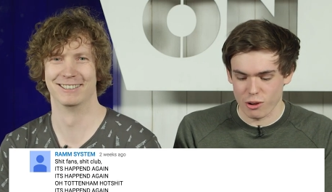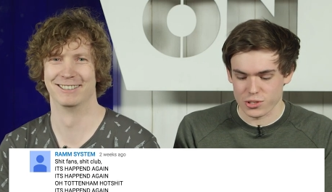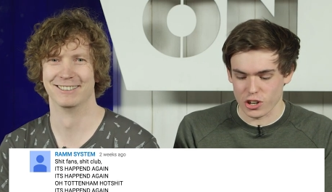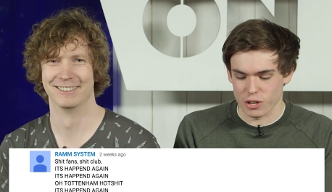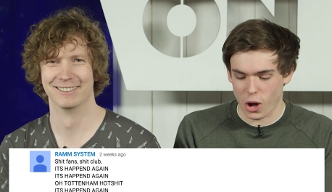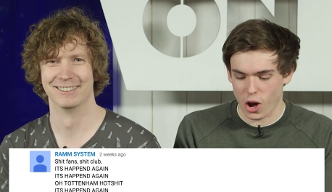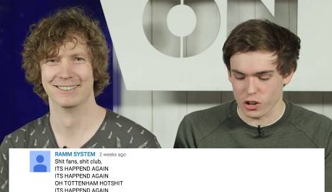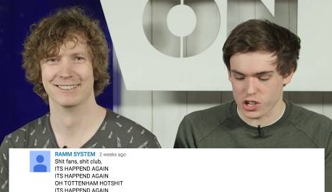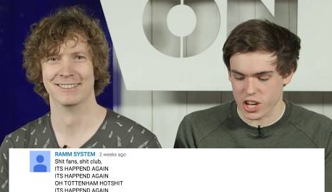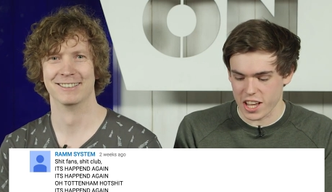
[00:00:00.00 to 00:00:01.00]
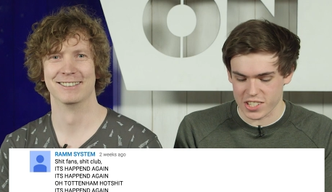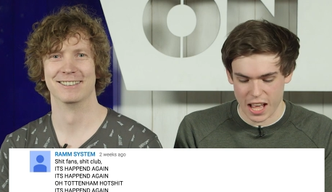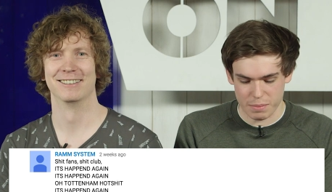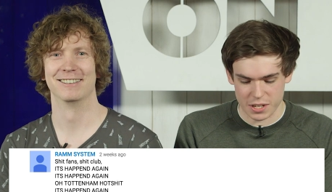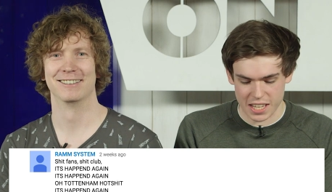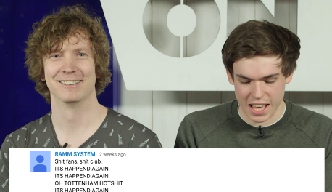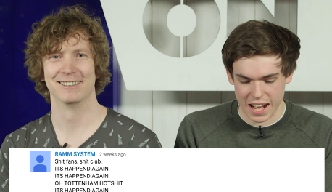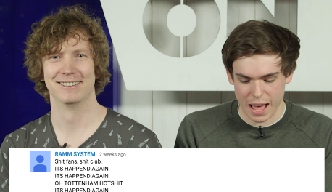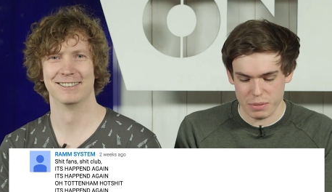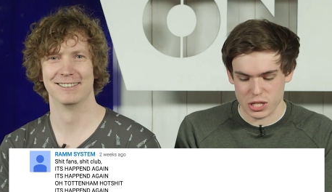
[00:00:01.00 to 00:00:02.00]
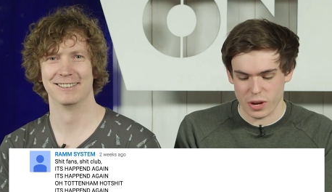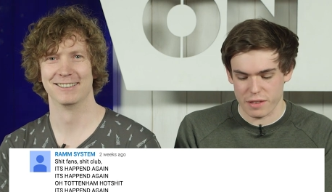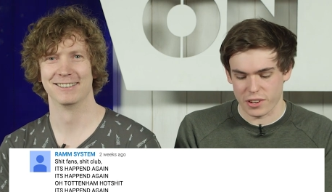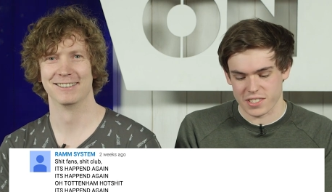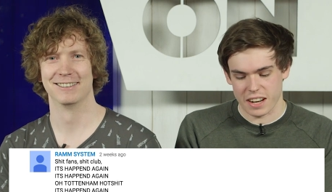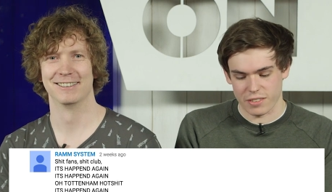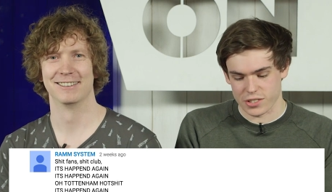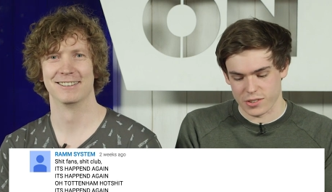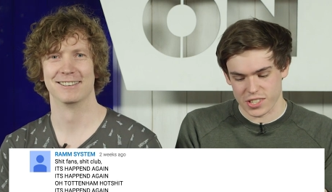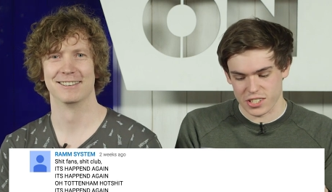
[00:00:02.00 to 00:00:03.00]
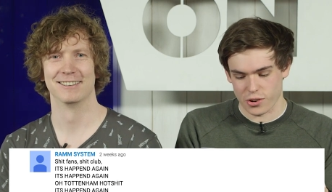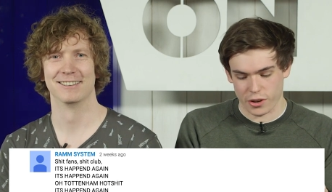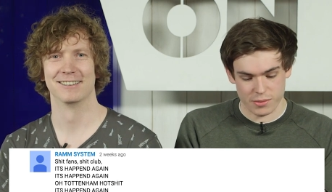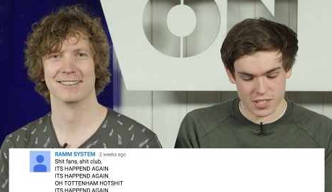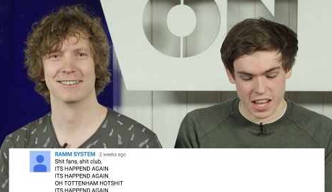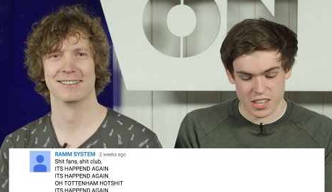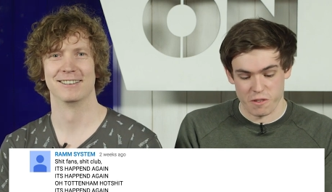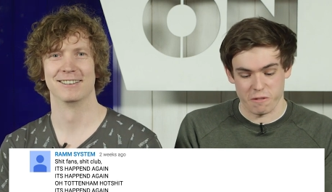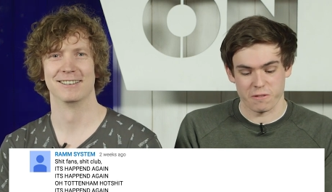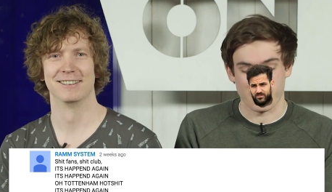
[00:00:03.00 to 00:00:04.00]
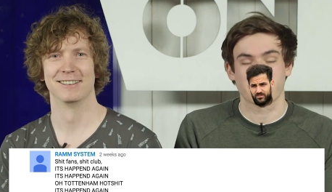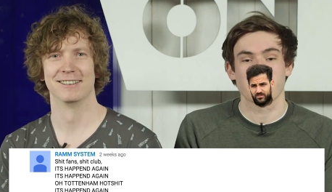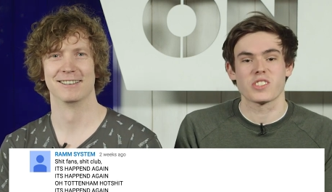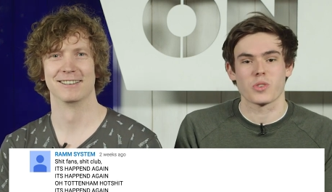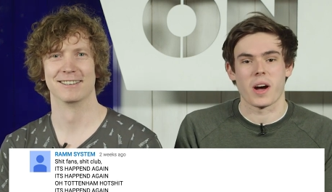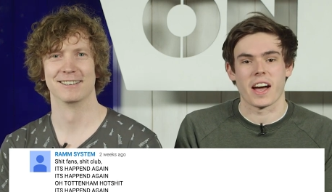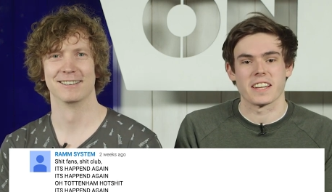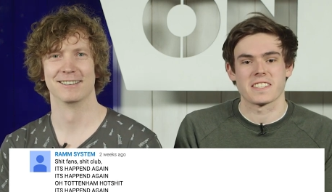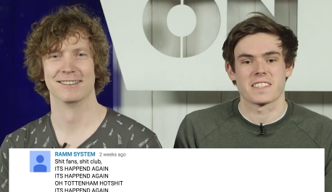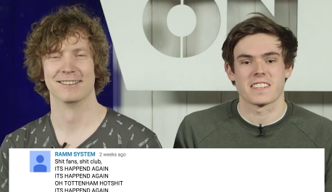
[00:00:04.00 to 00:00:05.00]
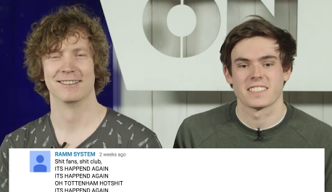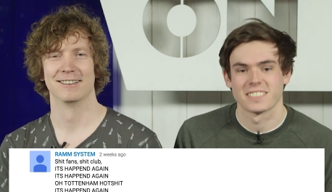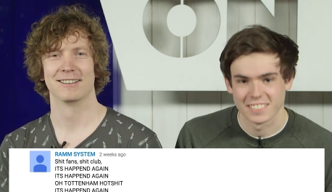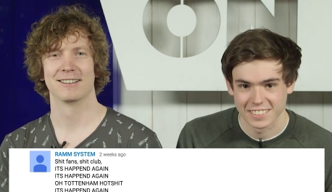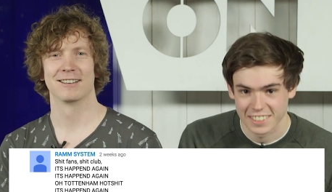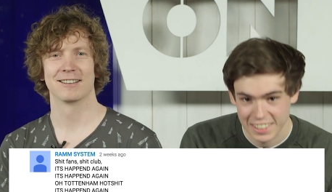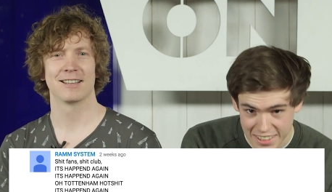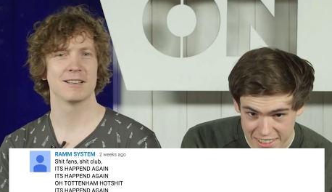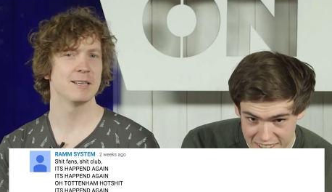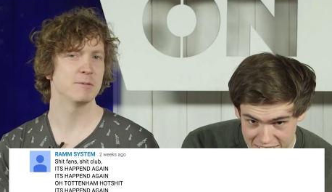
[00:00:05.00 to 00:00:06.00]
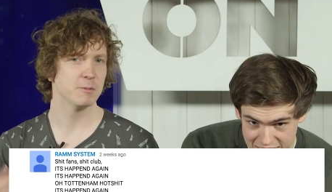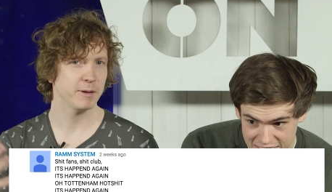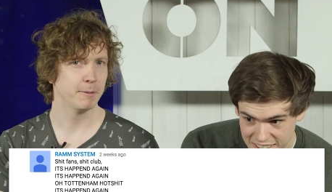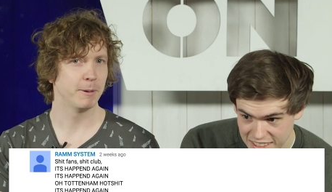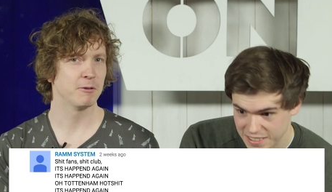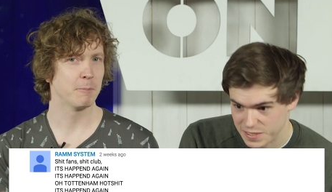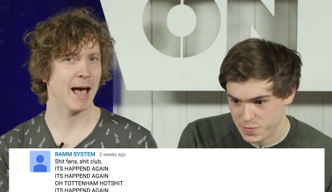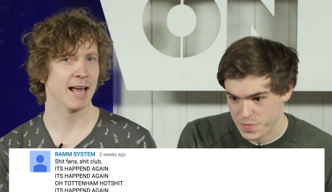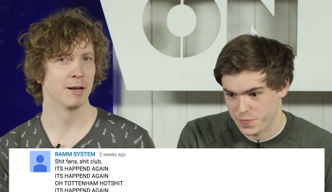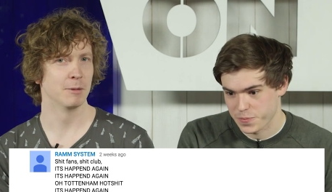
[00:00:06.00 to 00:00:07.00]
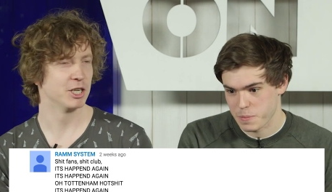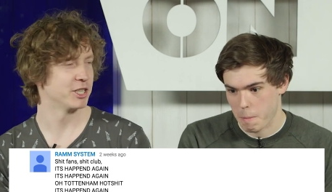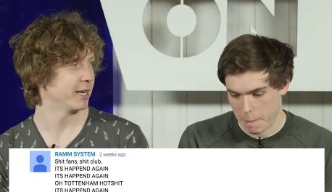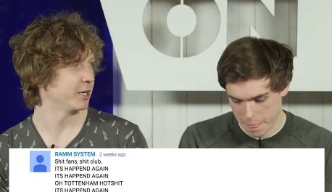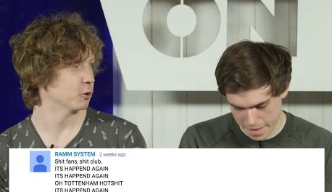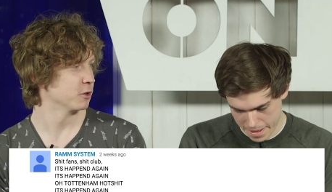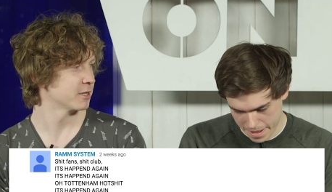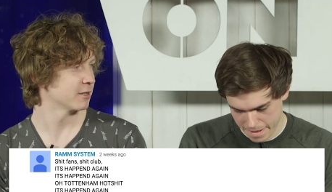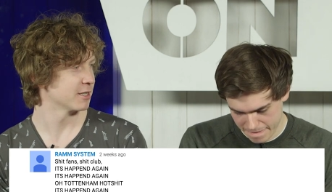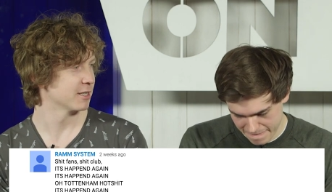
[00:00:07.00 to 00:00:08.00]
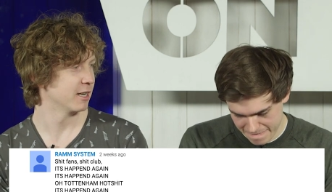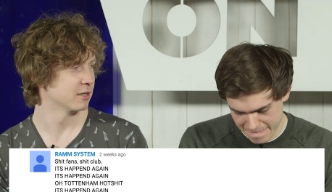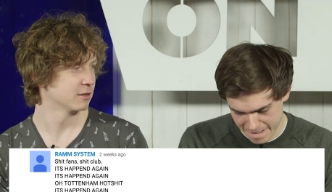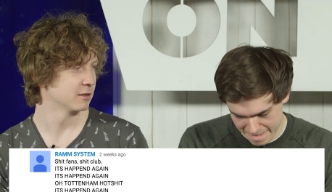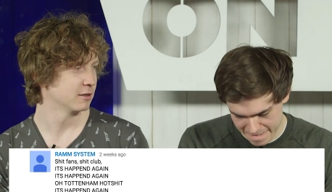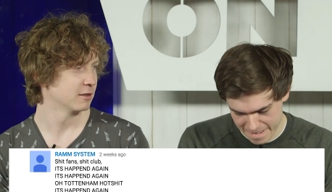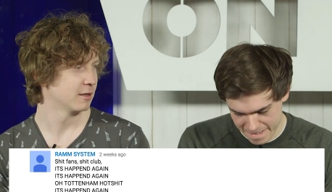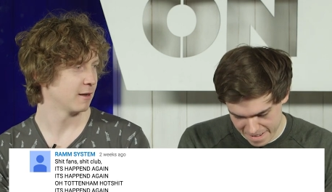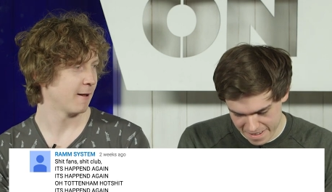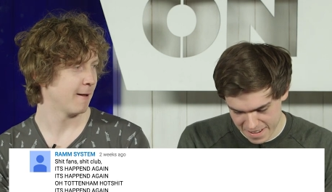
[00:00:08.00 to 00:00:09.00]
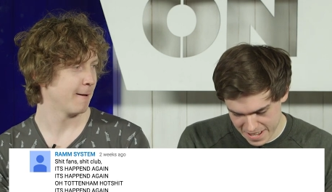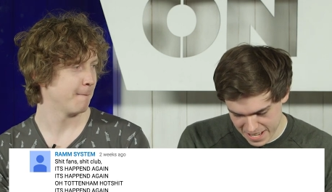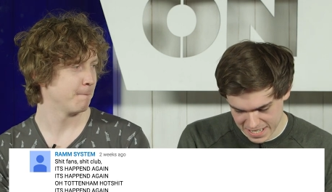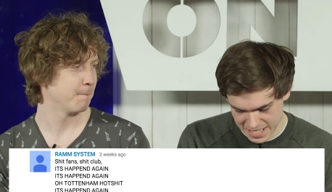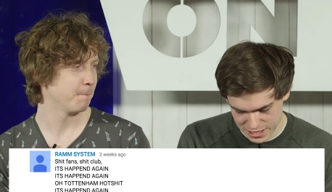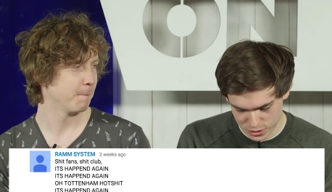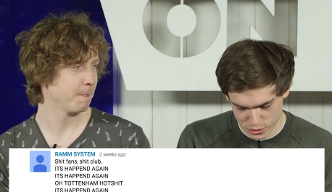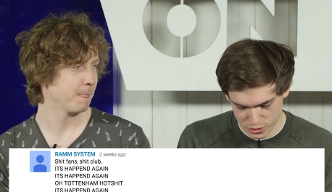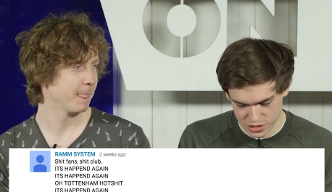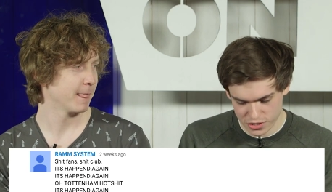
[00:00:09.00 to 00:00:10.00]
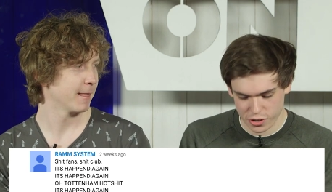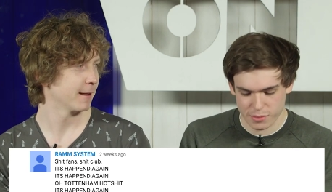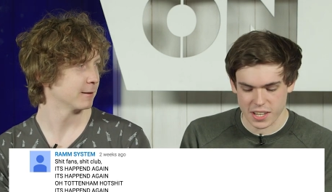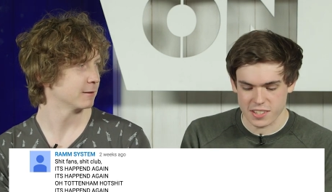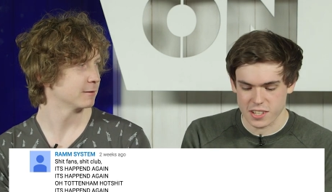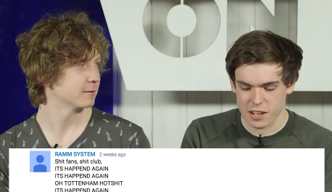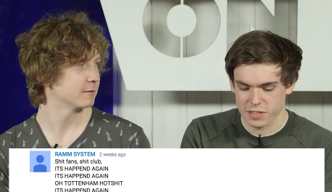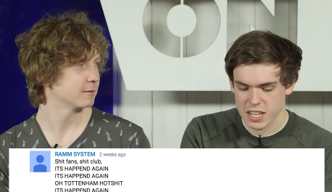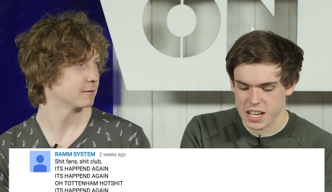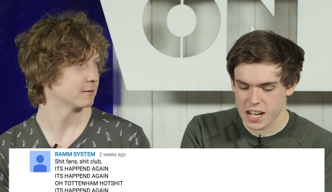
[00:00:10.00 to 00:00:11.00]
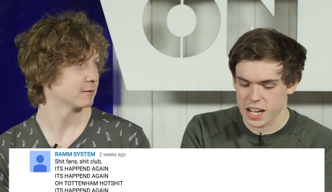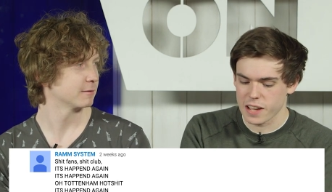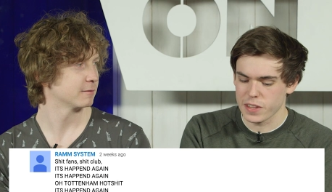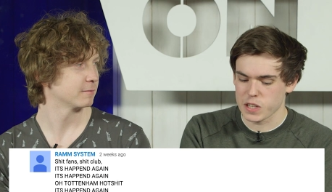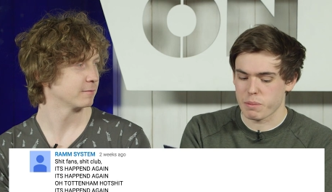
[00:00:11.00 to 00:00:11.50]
Speaker 1: Old Tottenham hot shit, it's happened again. Happy twenty-first anniversary of Centurion's Day, you f***ing twats.
Speaker 2: There seems to be a bit of a pattern emerging in
Speaker 1: yours, yeah, doesn't there? Yeah, yeah, yeah, yeah, um, yeah. It's all Centurion's Day stuff. Uh, this